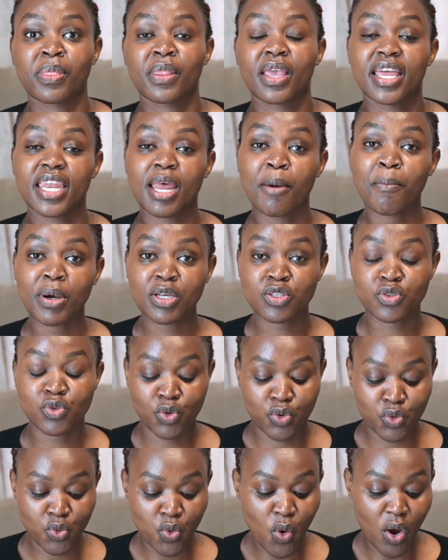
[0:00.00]
And a
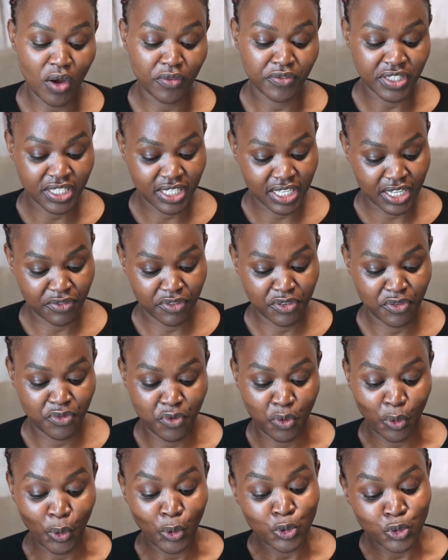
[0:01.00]
person who have saved
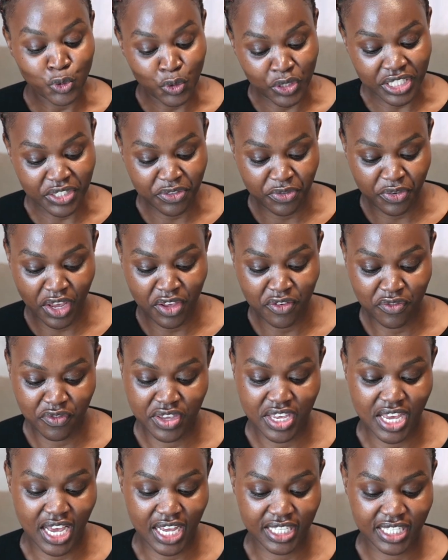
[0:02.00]
for 25
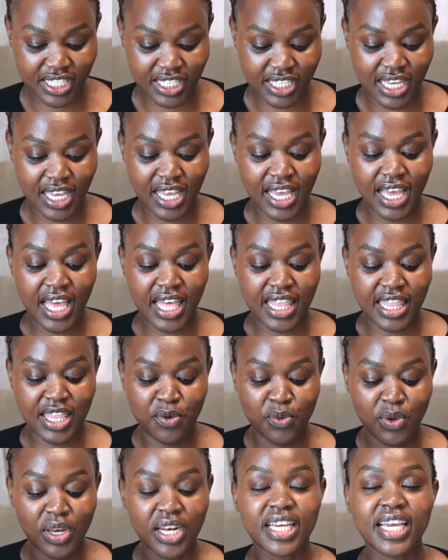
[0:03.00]
years,
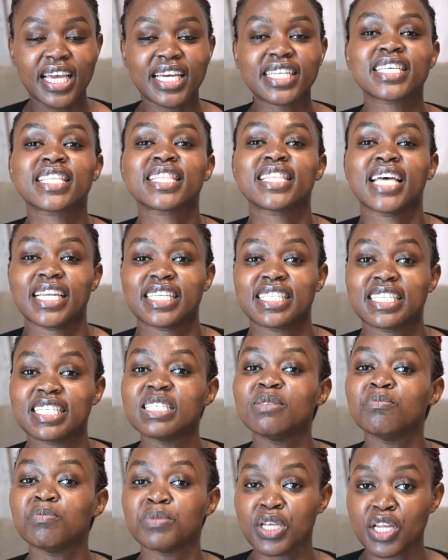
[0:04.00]
they will get
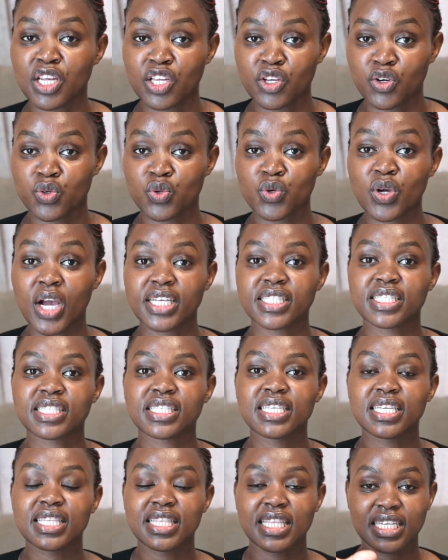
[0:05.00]
13 million. You can
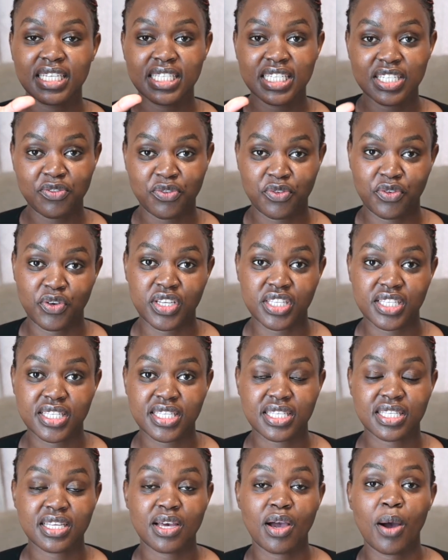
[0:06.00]
see the
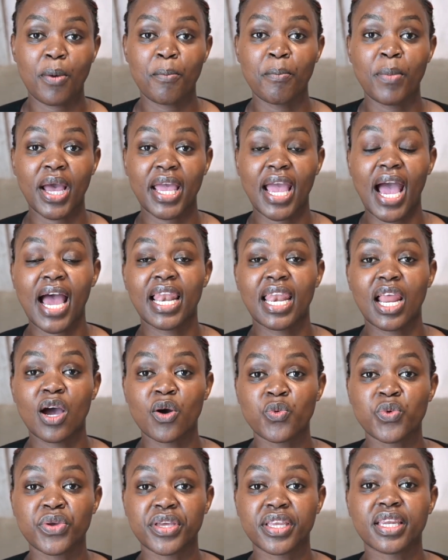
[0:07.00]
difference by
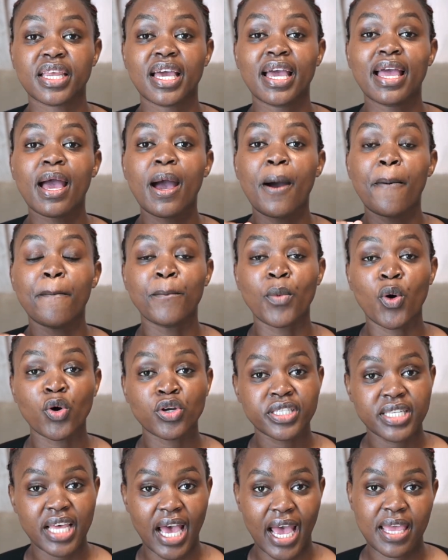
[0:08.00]
allowing
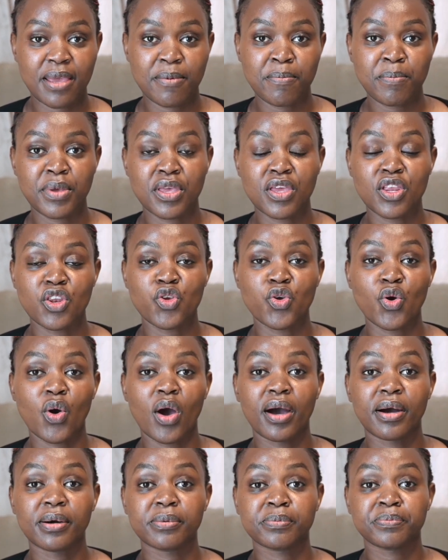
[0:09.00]
more time in
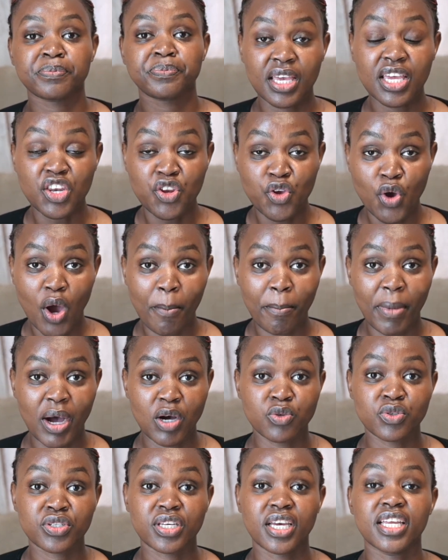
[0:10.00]
your
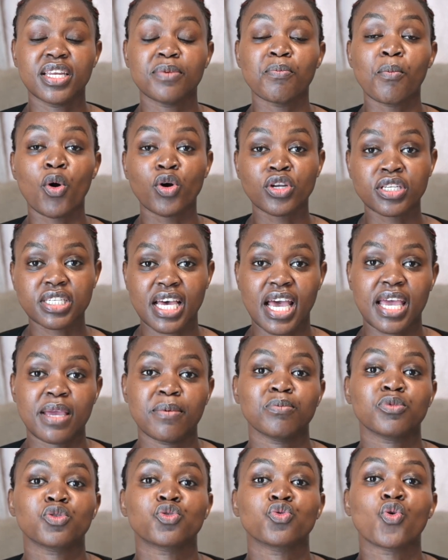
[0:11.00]
amount and more
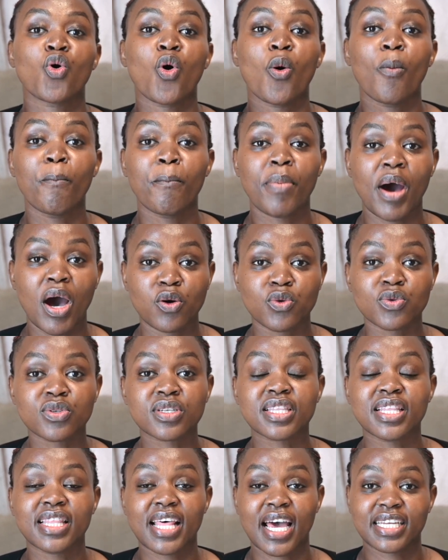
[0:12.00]
time to
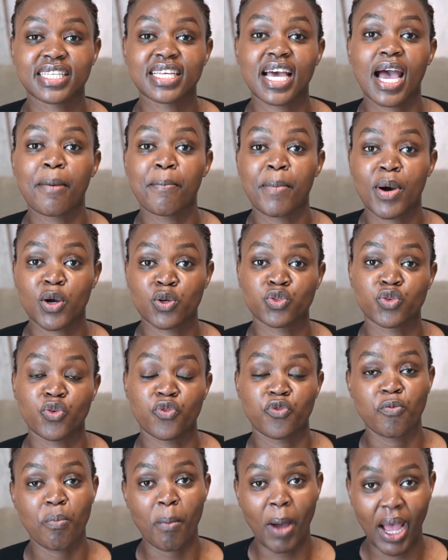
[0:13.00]
compound that amount
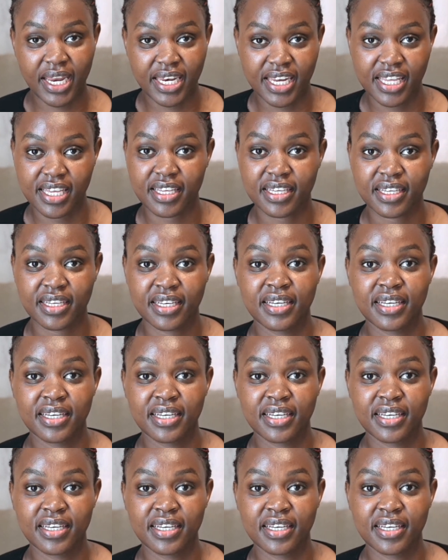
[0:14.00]
of money.